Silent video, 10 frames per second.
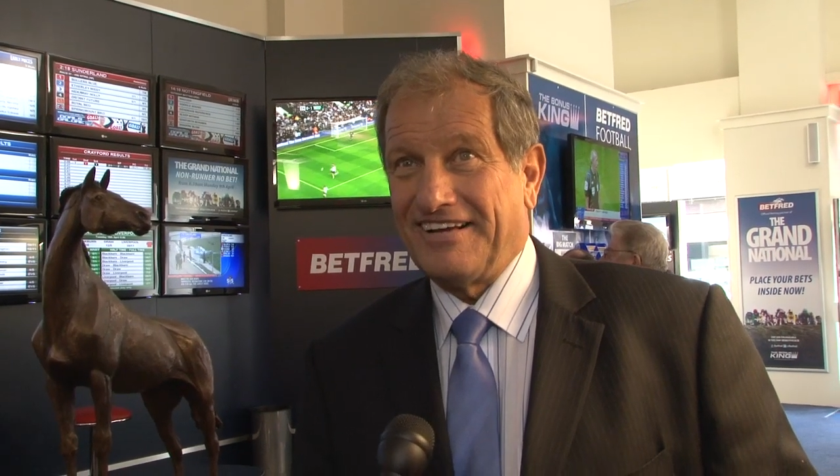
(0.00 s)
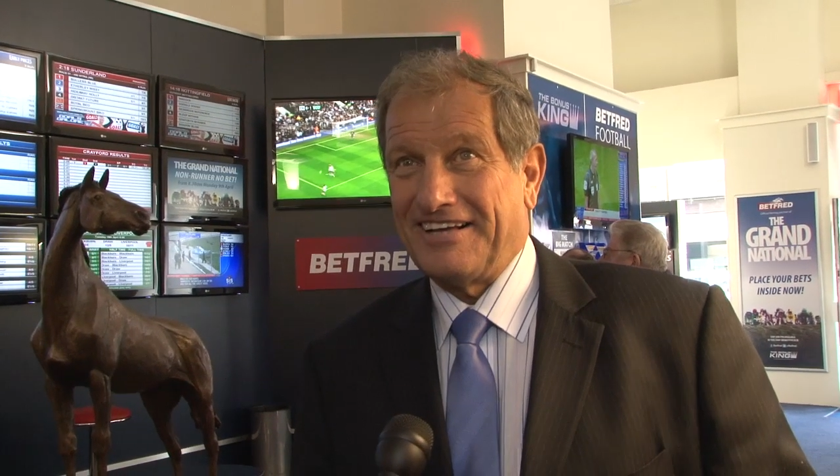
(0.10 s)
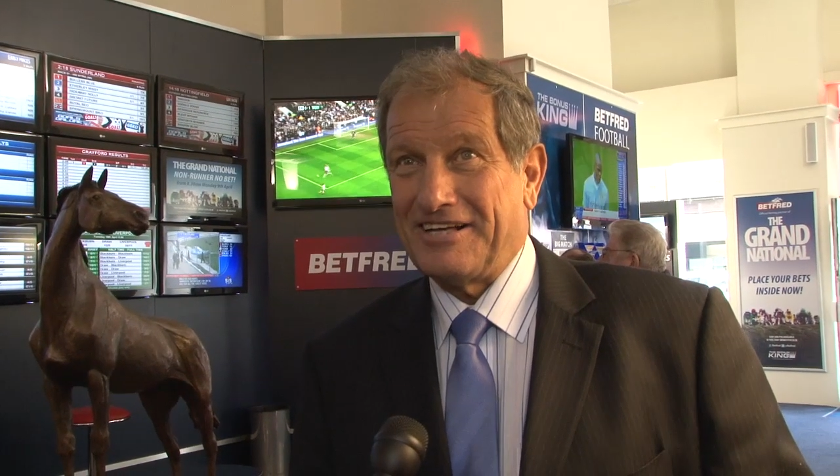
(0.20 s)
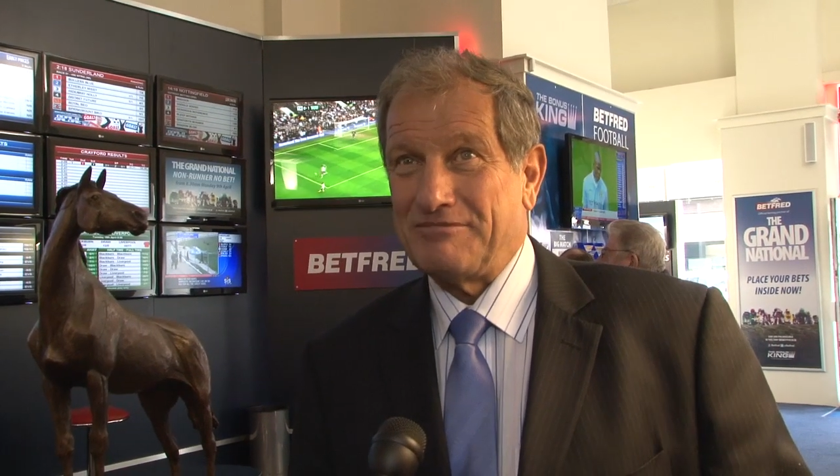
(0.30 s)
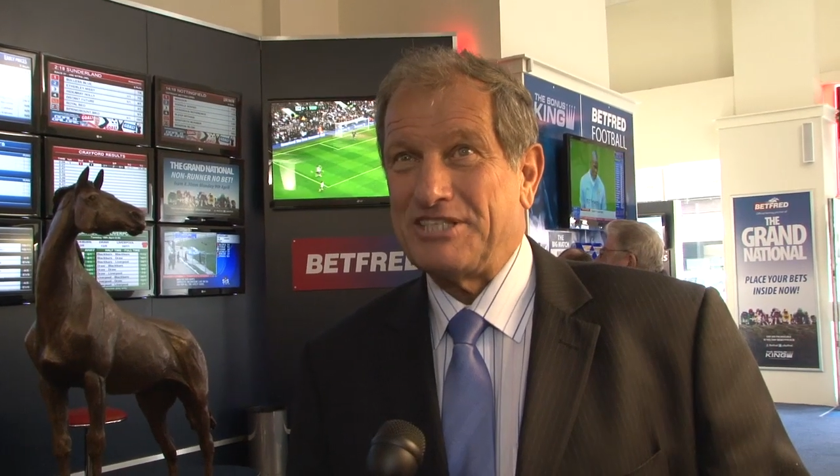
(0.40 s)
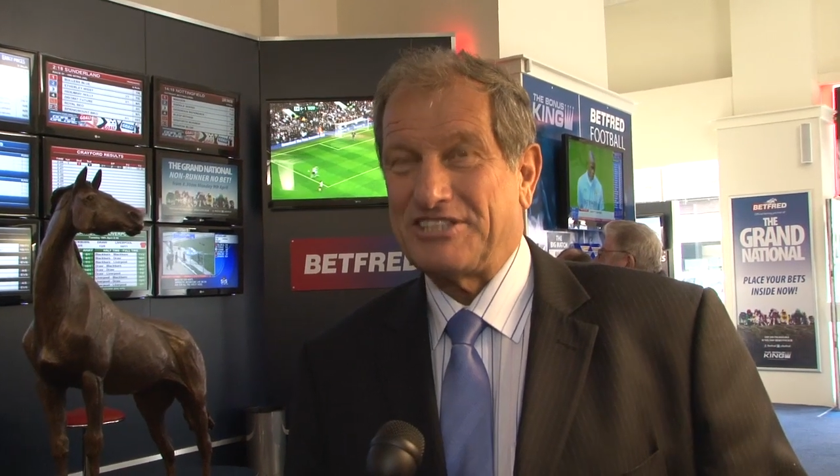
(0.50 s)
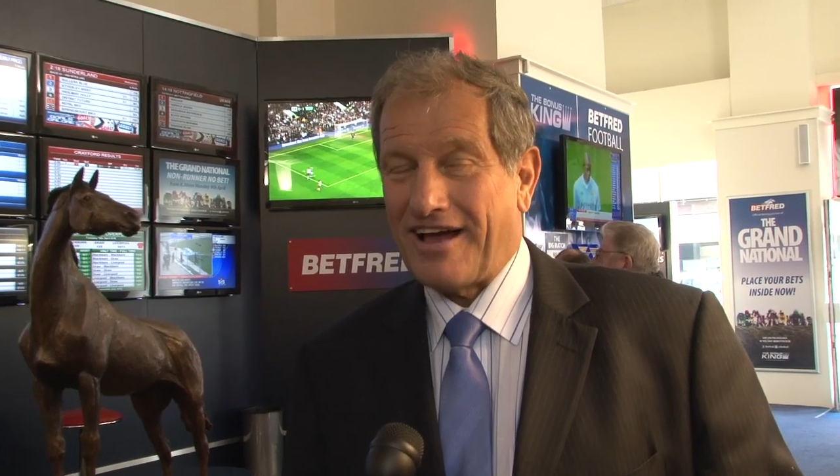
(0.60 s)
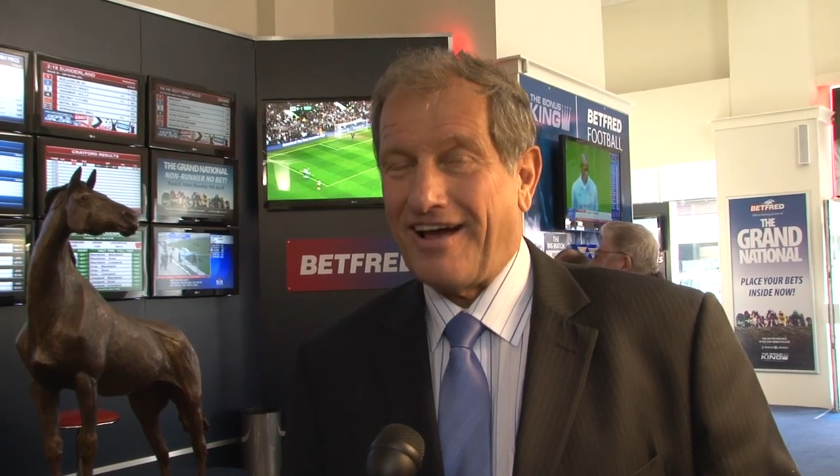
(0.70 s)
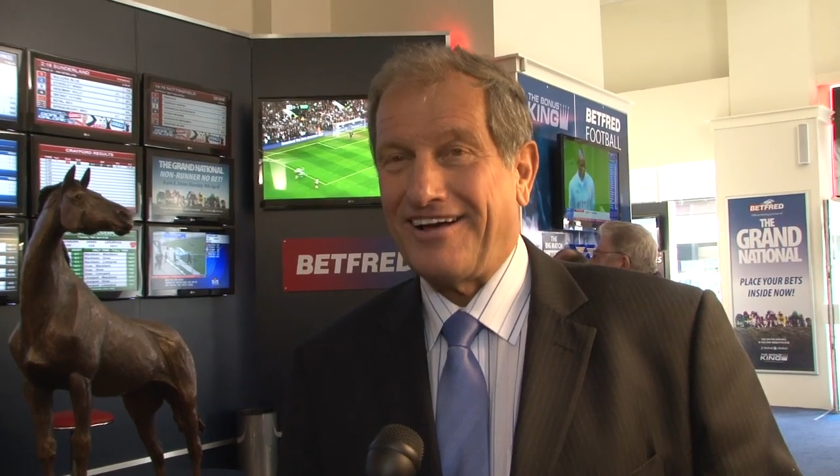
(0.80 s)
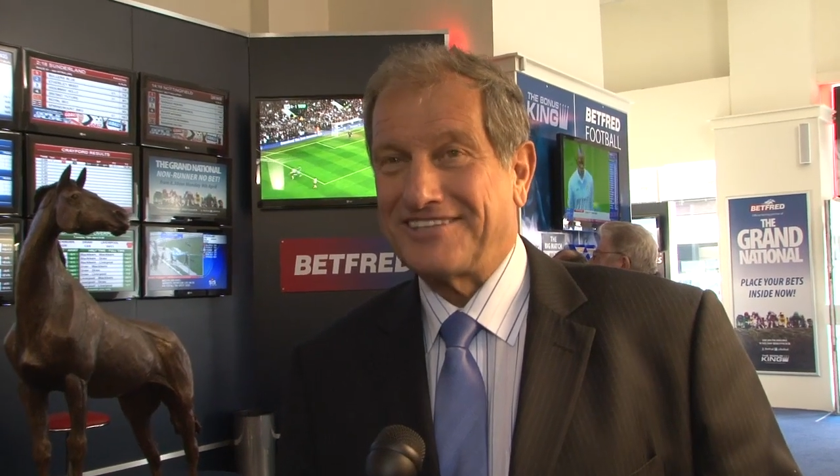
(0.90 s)
Um, it's
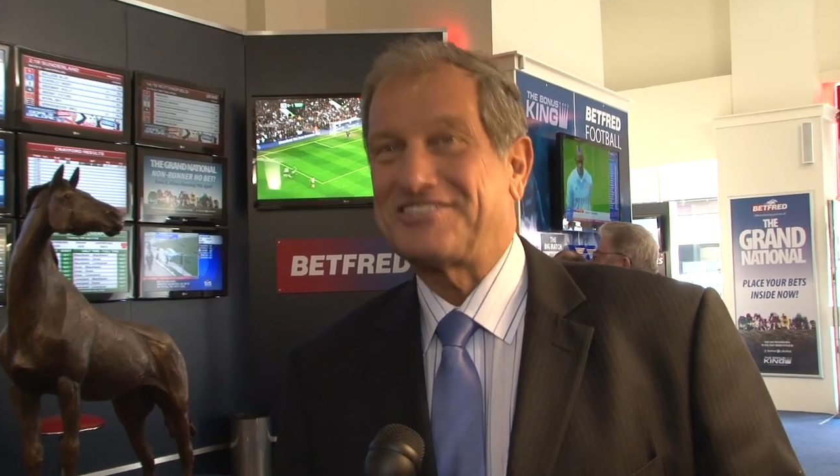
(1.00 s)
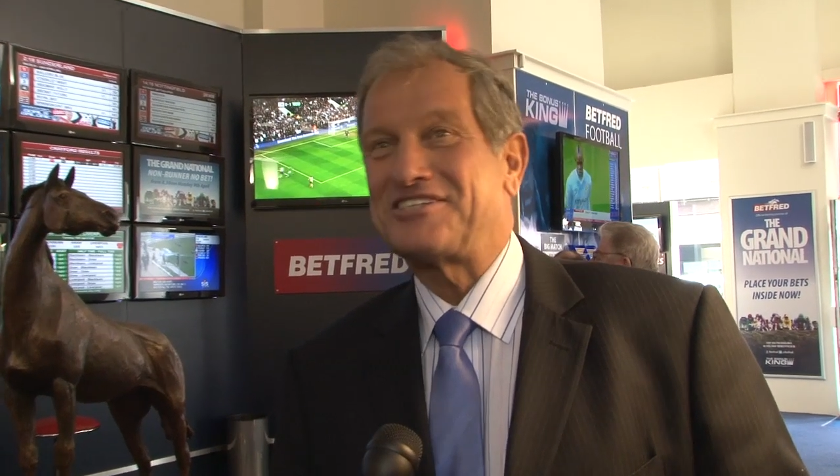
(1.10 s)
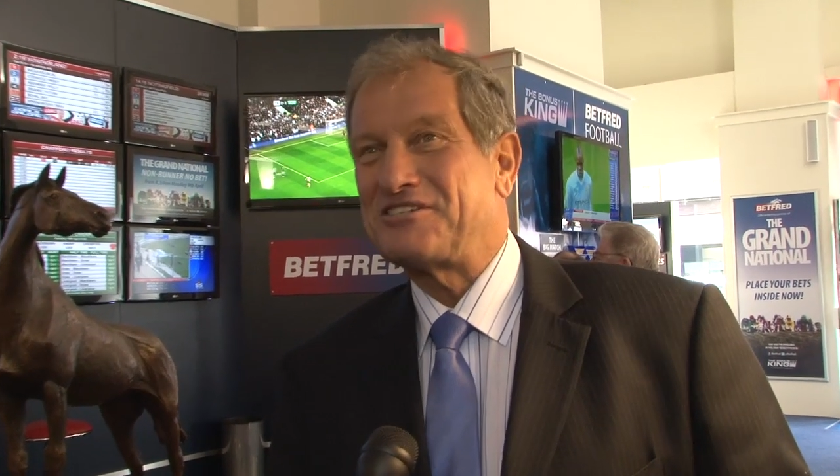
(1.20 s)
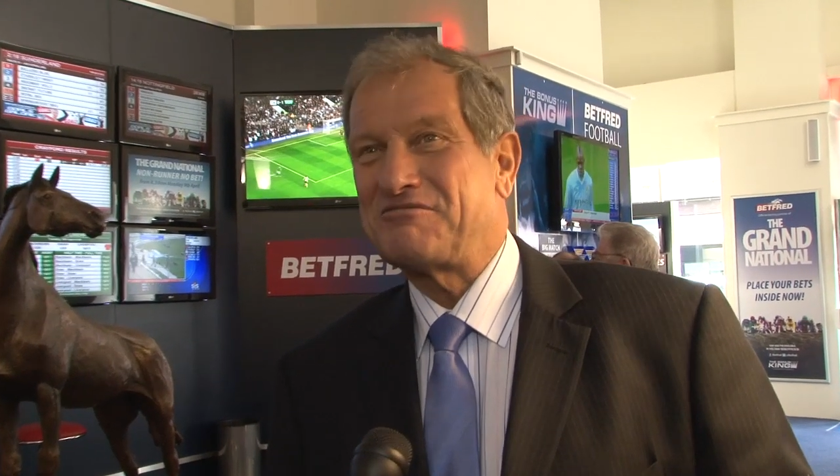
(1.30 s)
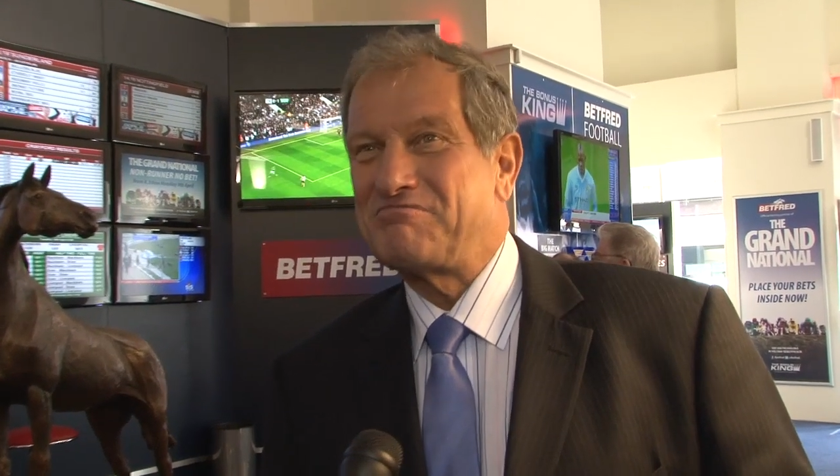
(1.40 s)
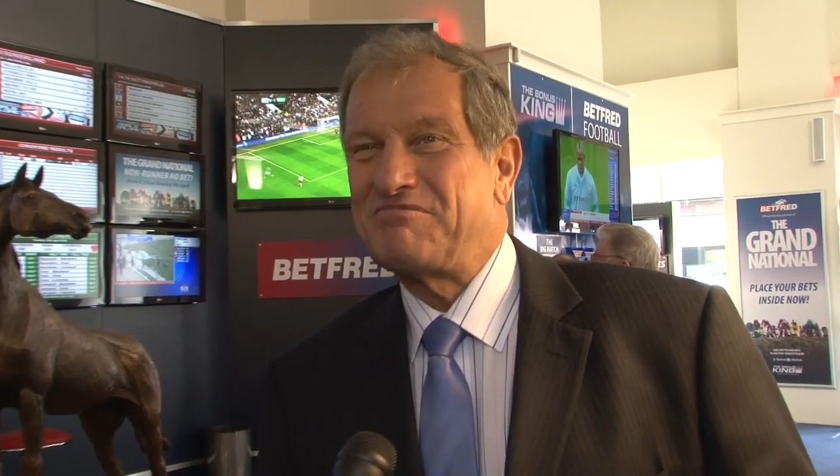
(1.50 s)
hard to